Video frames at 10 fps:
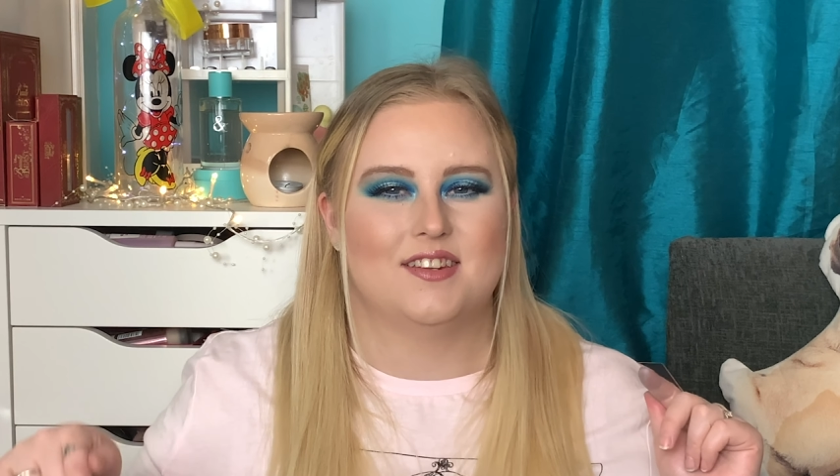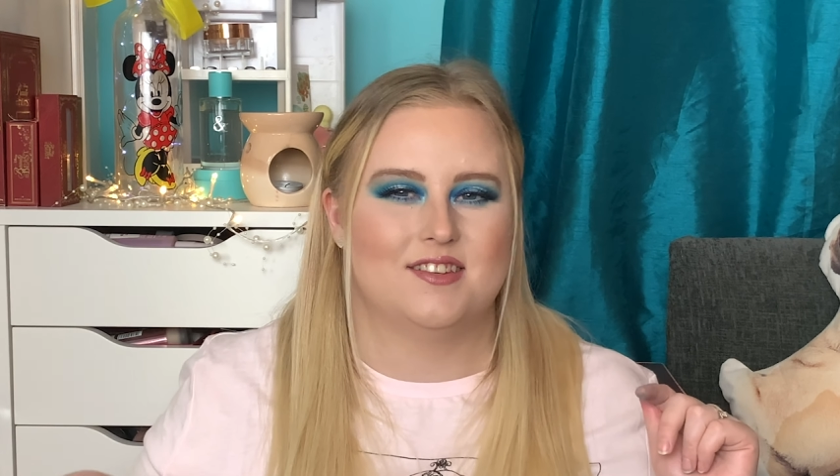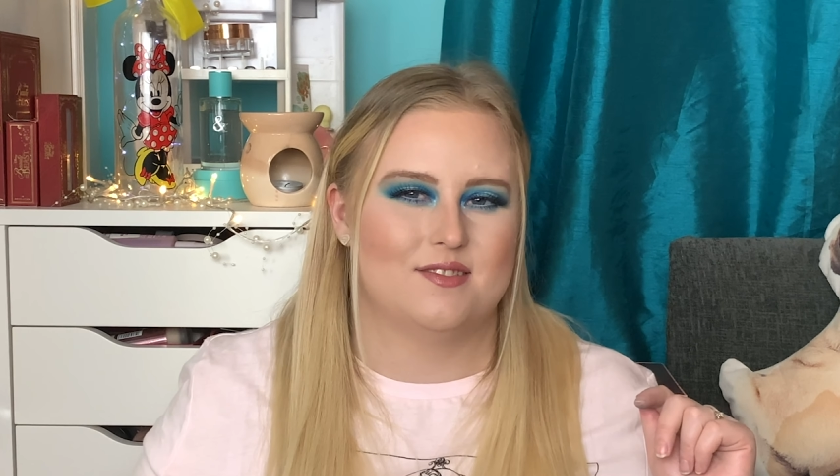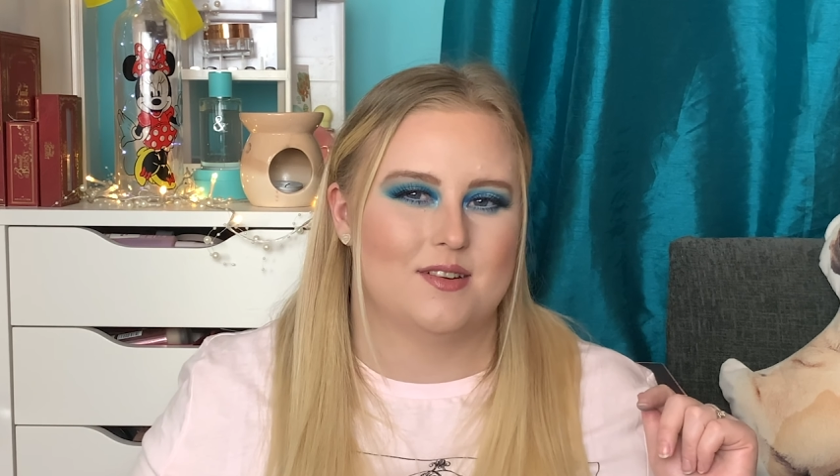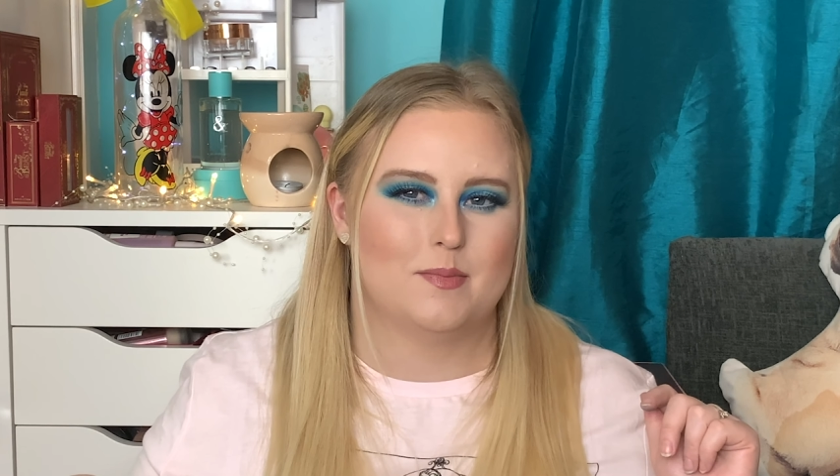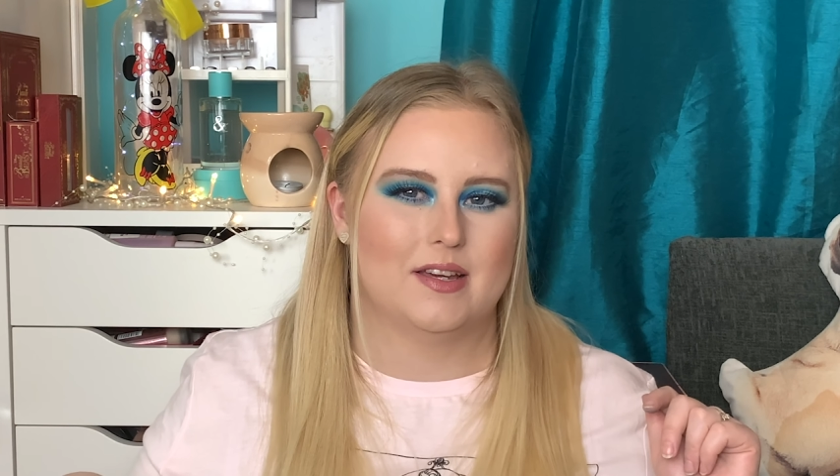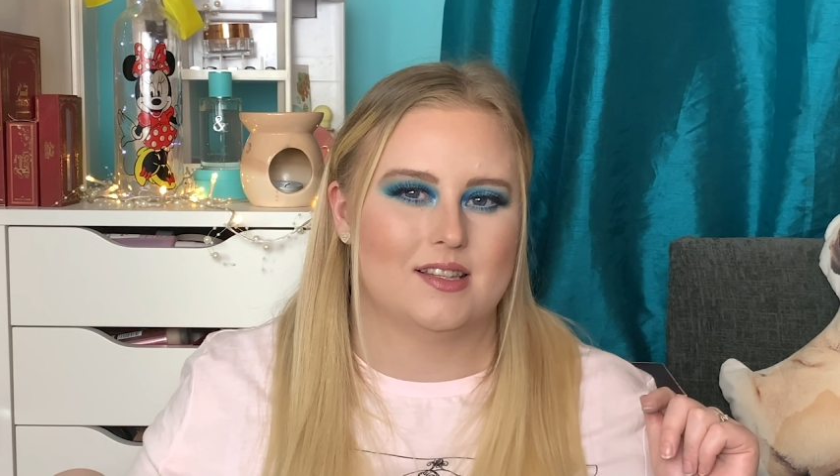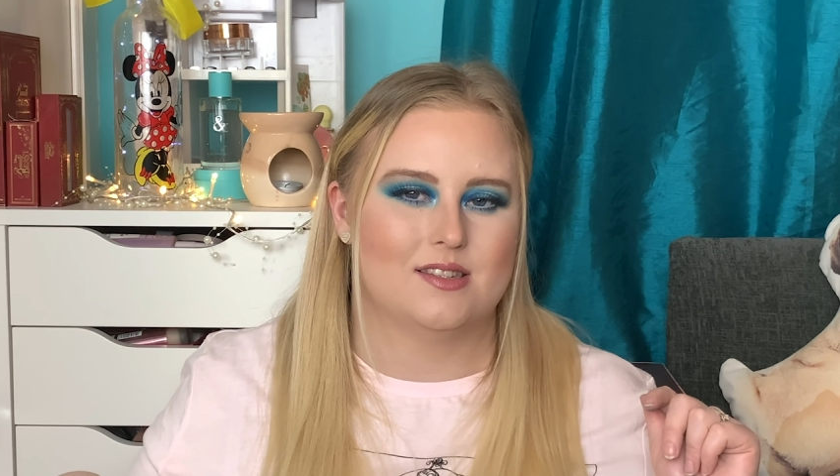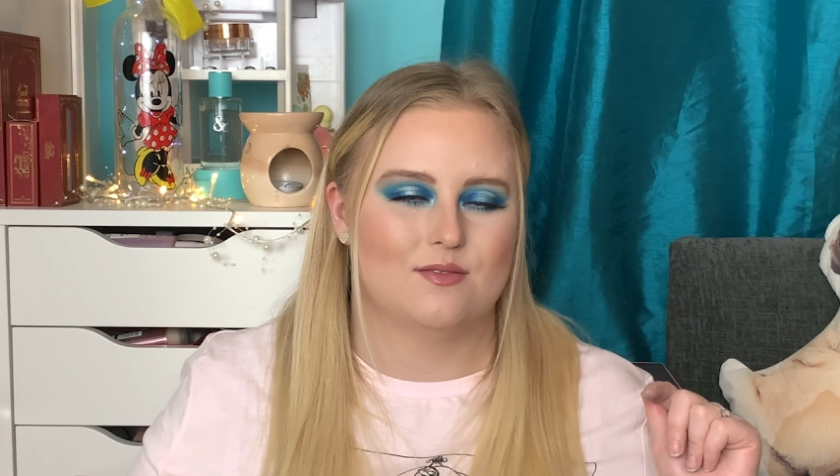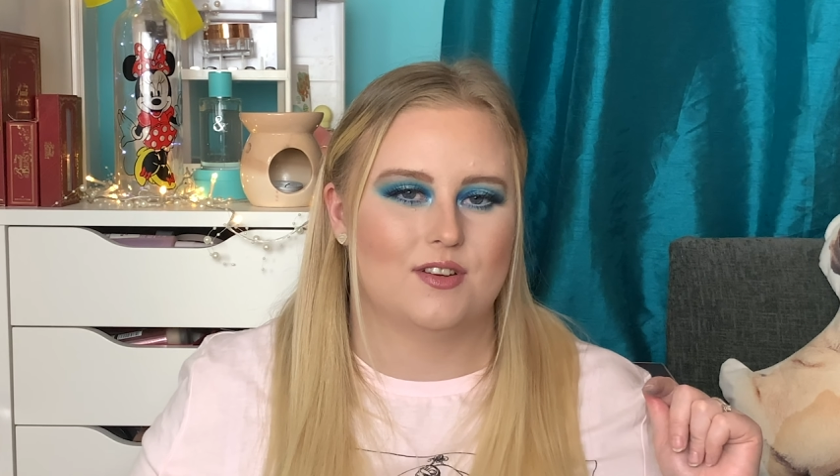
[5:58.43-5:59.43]
do want to pick
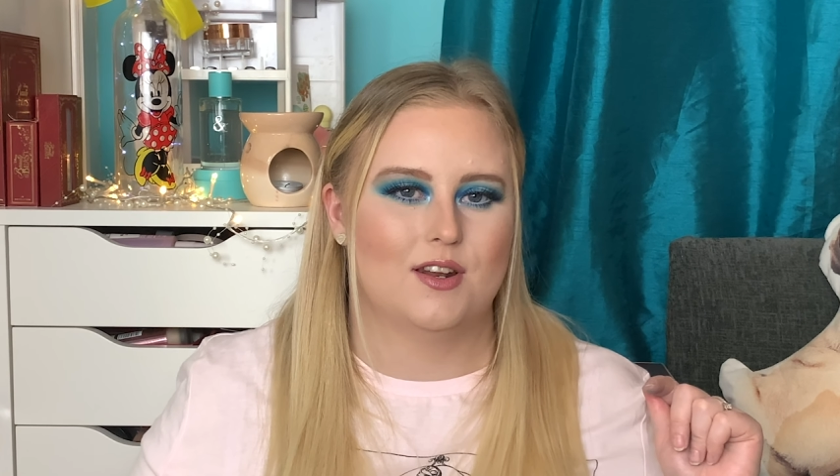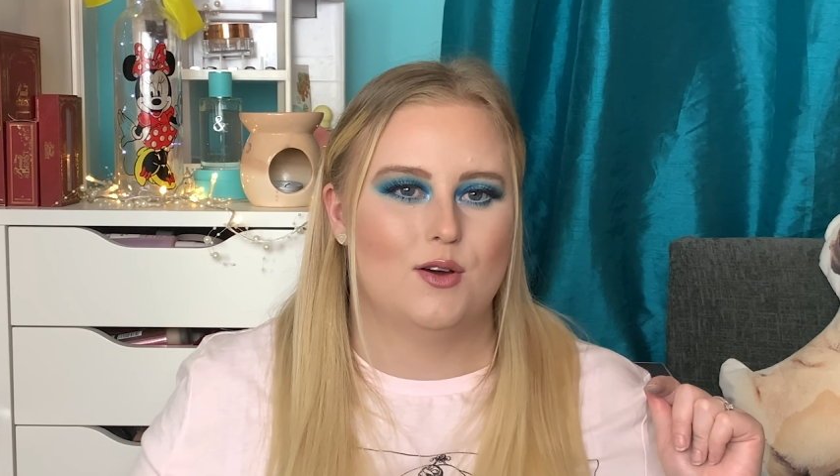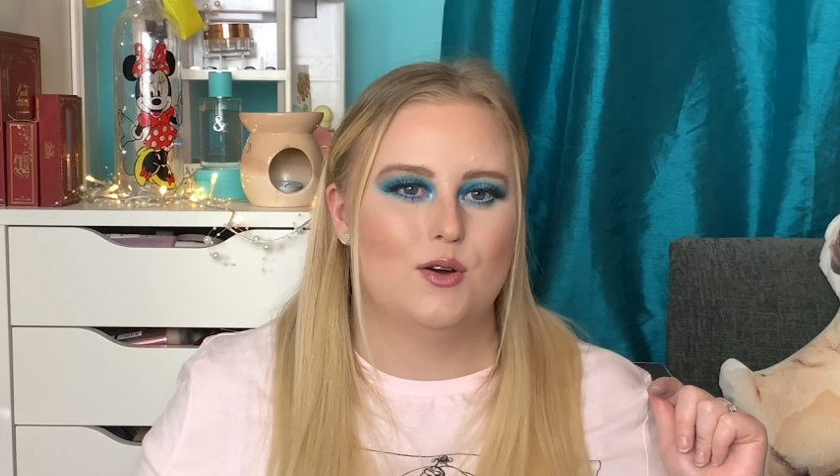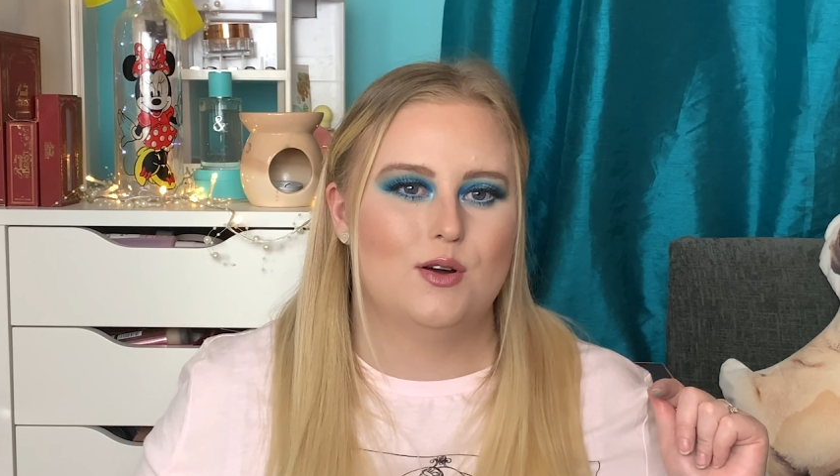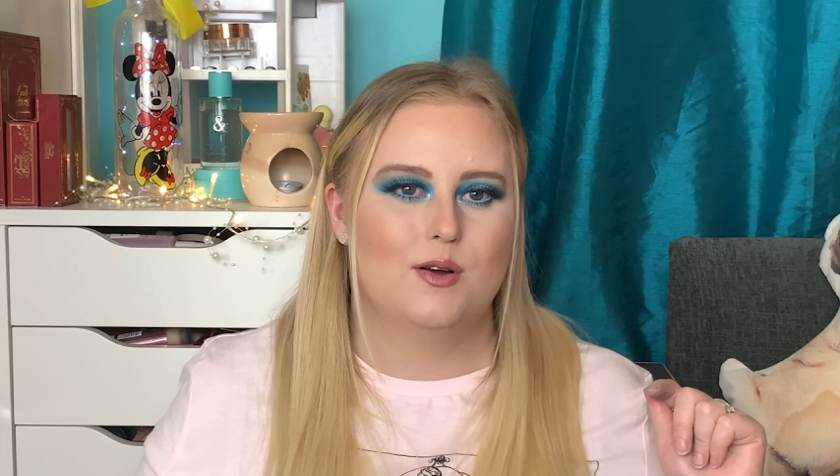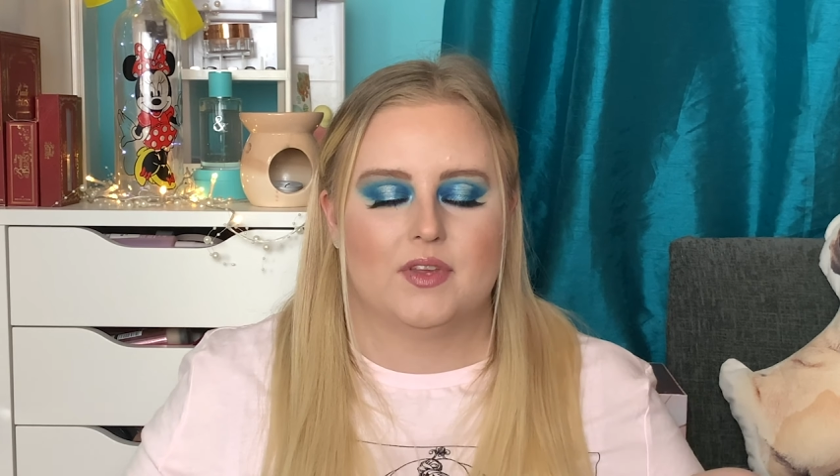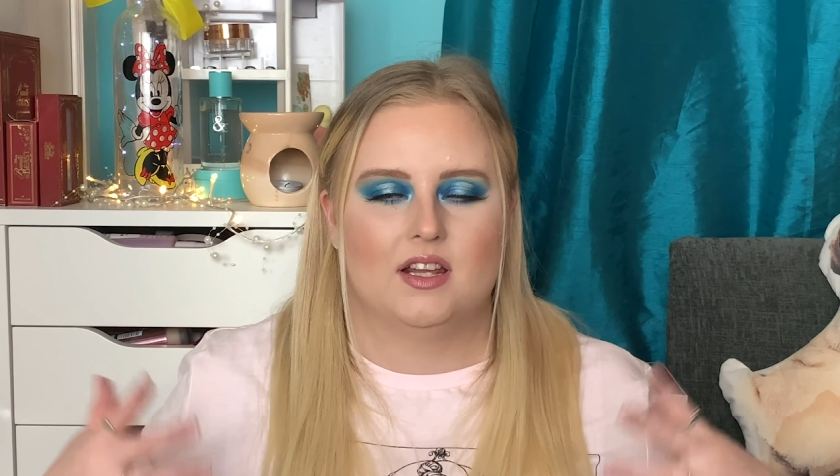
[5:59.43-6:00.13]
something up.